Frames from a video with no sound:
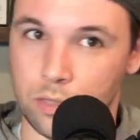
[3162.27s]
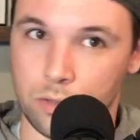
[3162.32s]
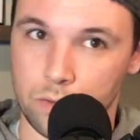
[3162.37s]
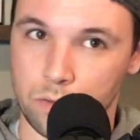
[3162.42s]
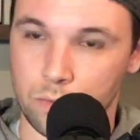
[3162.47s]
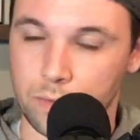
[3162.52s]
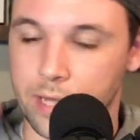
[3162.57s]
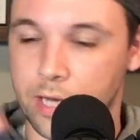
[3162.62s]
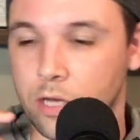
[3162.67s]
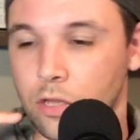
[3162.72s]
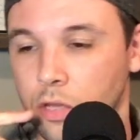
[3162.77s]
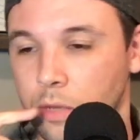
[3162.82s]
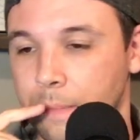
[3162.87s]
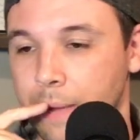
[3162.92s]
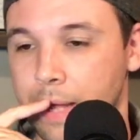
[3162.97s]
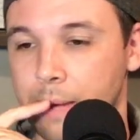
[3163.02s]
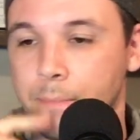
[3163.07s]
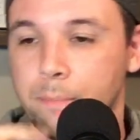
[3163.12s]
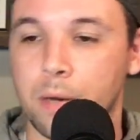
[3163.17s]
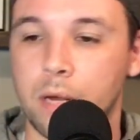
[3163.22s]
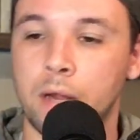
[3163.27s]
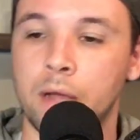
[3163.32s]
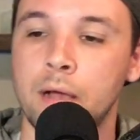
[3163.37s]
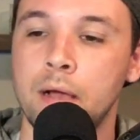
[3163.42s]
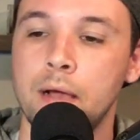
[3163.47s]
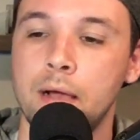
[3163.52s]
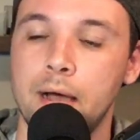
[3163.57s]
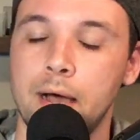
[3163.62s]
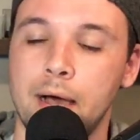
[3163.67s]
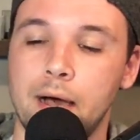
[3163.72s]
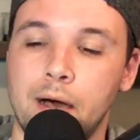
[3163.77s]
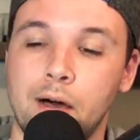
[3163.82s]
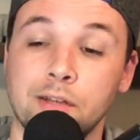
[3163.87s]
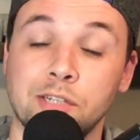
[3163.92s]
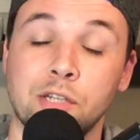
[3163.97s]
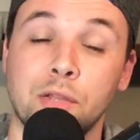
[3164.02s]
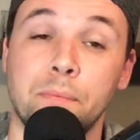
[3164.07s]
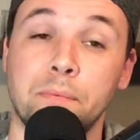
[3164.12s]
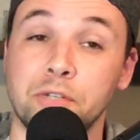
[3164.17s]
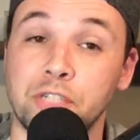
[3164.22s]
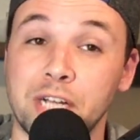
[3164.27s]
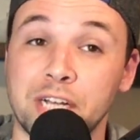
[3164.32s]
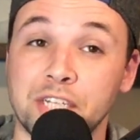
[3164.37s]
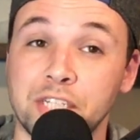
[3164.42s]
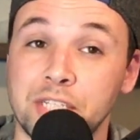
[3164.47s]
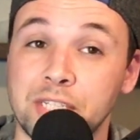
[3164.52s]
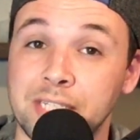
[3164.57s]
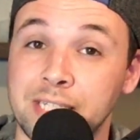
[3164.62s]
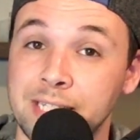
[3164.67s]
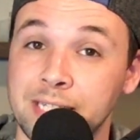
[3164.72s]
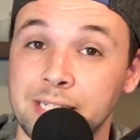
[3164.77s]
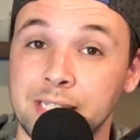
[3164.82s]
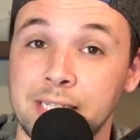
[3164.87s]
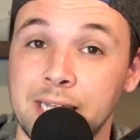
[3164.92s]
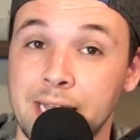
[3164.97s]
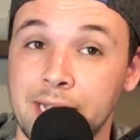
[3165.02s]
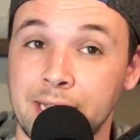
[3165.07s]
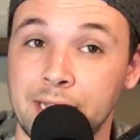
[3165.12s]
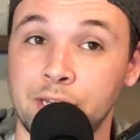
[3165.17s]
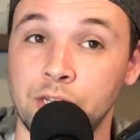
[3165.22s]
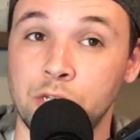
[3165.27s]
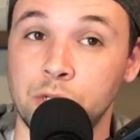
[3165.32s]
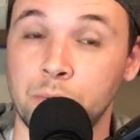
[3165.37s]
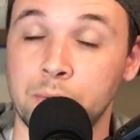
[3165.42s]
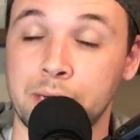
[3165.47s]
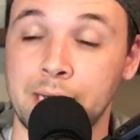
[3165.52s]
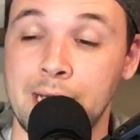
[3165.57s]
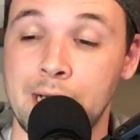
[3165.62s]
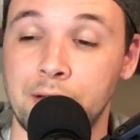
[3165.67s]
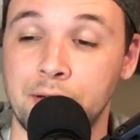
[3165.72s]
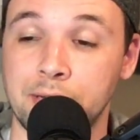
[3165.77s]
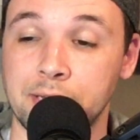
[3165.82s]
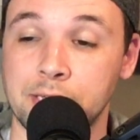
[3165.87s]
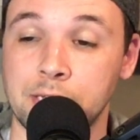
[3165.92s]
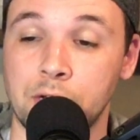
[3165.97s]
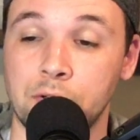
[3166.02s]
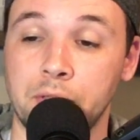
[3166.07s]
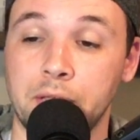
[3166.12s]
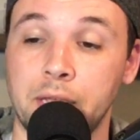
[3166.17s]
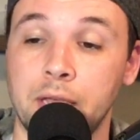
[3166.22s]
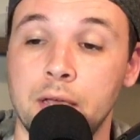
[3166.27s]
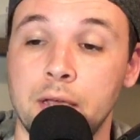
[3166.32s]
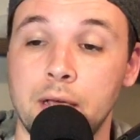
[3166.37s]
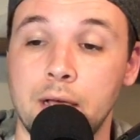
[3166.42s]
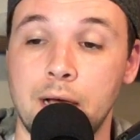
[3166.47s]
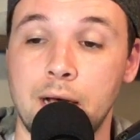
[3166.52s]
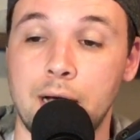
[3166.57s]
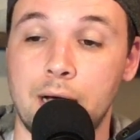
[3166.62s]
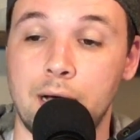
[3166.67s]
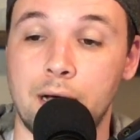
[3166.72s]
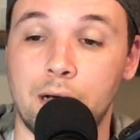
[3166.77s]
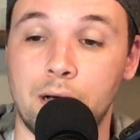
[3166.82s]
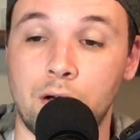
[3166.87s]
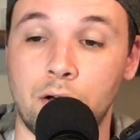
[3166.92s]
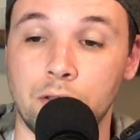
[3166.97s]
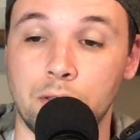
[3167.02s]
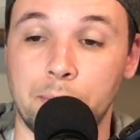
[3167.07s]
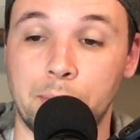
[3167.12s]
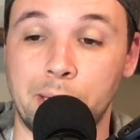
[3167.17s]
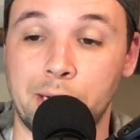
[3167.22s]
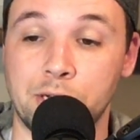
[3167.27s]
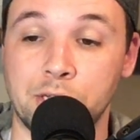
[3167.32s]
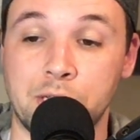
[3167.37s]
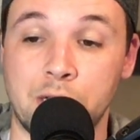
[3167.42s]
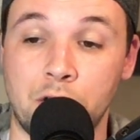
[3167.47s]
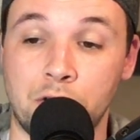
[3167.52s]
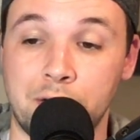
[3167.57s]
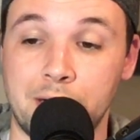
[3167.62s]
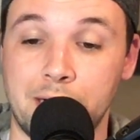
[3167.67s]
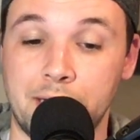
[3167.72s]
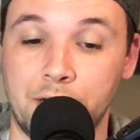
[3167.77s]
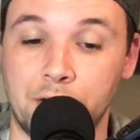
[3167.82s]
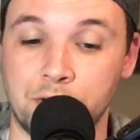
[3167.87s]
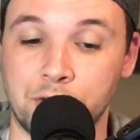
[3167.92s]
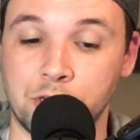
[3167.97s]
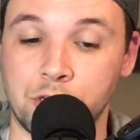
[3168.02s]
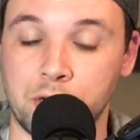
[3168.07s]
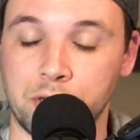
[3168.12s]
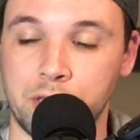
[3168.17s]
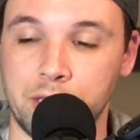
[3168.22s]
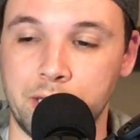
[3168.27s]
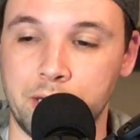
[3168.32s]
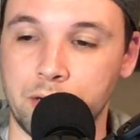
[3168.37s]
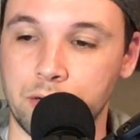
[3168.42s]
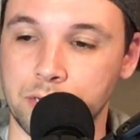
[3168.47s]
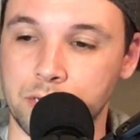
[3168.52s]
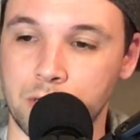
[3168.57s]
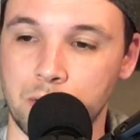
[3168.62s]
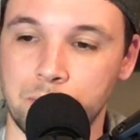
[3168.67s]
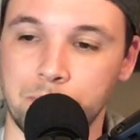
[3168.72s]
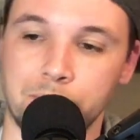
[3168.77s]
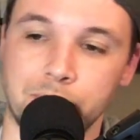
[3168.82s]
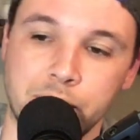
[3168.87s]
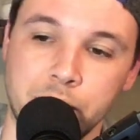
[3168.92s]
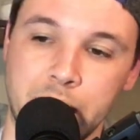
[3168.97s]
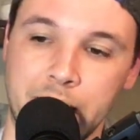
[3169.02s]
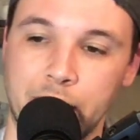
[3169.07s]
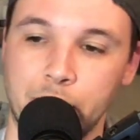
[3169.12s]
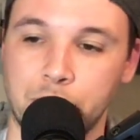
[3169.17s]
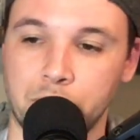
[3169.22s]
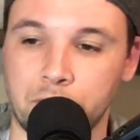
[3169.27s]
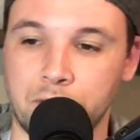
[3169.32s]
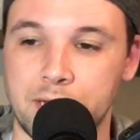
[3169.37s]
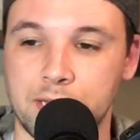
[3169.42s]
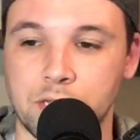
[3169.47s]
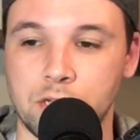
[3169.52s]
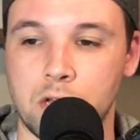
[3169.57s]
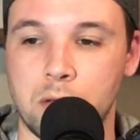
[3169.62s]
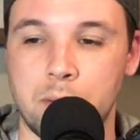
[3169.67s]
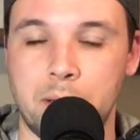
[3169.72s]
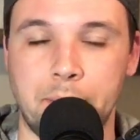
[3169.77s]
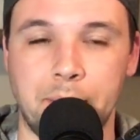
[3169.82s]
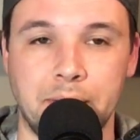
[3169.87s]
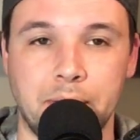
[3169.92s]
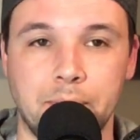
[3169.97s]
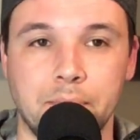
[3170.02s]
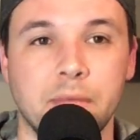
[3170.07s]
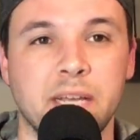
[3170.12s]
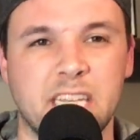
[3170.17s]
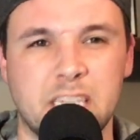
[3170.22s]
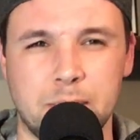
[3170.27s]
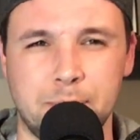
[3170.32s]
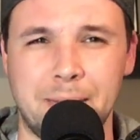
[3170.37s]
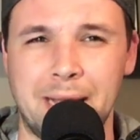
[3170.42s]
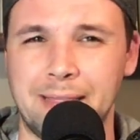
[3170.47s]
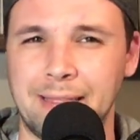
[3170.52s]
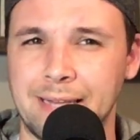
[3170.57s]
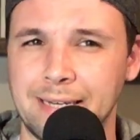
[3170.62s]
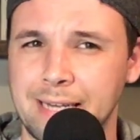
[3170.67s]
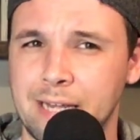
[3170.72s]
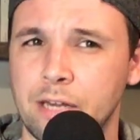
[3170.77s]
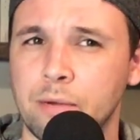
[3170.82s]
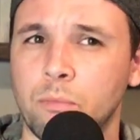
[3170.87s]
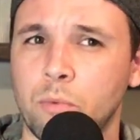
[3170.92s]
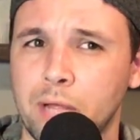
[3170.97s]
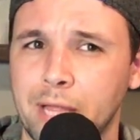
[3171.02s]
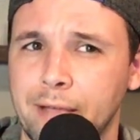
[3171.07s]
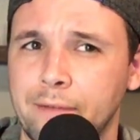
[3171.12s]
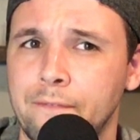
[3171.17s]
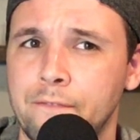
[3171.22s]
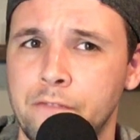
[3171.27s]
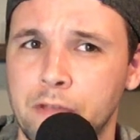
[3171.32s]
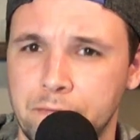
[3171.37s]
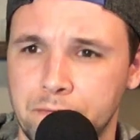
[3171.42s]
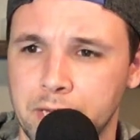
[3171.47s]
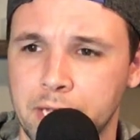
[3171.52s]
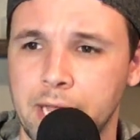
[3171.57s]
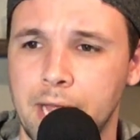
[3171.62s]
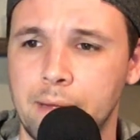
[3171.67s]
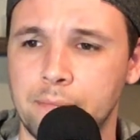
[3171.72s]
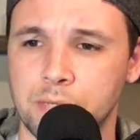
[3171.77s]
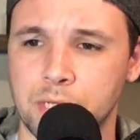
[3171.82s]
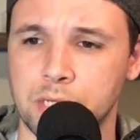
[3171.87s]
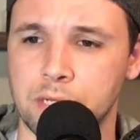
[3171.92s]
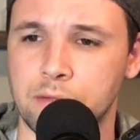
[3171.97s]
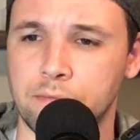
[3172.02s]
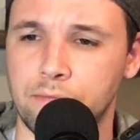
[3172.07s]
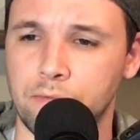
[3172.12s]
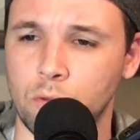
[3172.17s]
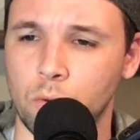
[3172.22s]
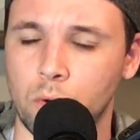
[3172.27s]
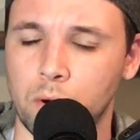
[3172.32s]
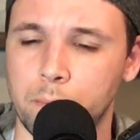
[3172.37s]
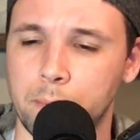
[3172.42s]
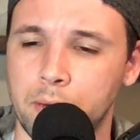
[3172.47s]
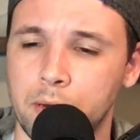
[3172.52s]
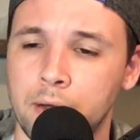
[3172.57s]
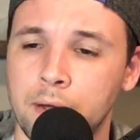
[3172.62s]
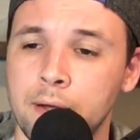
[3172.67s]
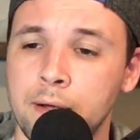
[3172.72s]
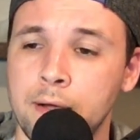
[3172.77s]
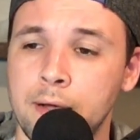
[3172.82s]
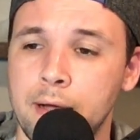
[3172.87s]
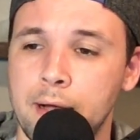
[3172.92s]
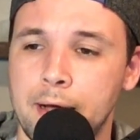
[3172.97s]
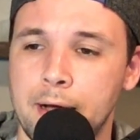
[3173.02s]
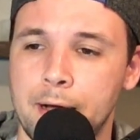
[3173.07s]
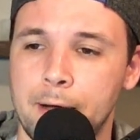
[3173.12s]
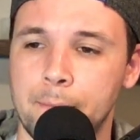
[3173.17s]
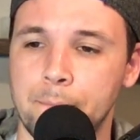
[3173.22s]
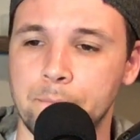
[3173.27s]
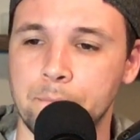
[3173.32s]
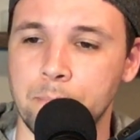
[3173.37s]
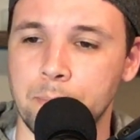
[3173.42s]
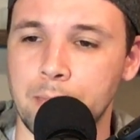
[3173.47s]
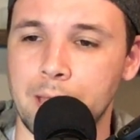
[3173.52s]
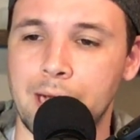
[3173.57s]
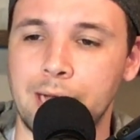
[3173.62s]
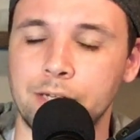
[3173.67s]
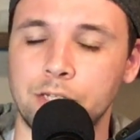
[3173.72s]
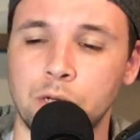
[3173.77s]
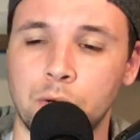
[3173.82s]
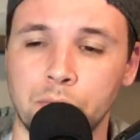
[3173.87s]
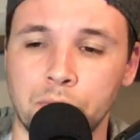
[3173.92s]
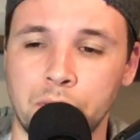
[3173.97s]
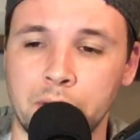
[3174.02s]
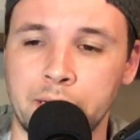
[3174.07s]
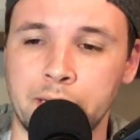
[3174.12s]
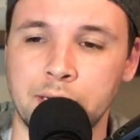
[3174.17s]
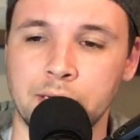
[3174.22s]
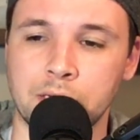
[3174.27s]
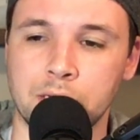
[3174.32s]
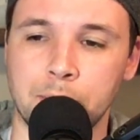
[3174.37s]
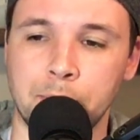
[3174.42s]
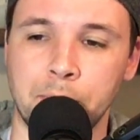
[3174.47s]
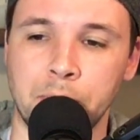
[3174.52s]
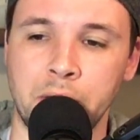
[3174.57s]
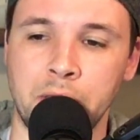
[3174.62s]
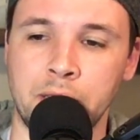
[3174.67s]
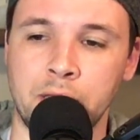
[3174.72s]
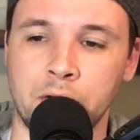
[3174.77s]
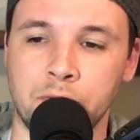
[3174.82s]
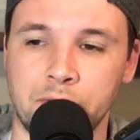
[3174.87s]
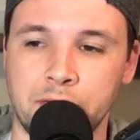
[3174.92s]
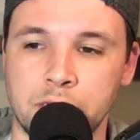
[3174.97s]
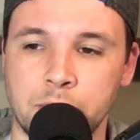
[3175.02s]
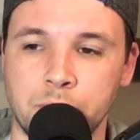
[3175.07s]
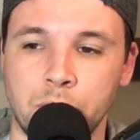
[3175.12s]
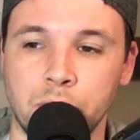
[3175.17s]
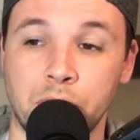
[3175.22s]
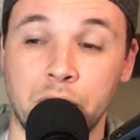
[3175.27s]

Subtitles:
Whew, that could look bad. But also the projections didn't take into account necessarily all the players that are not here to start the year. So take it with a grain of salt. Maybe expand that down to more like 50 games as the floor. But I don't think it is completely unreasonable.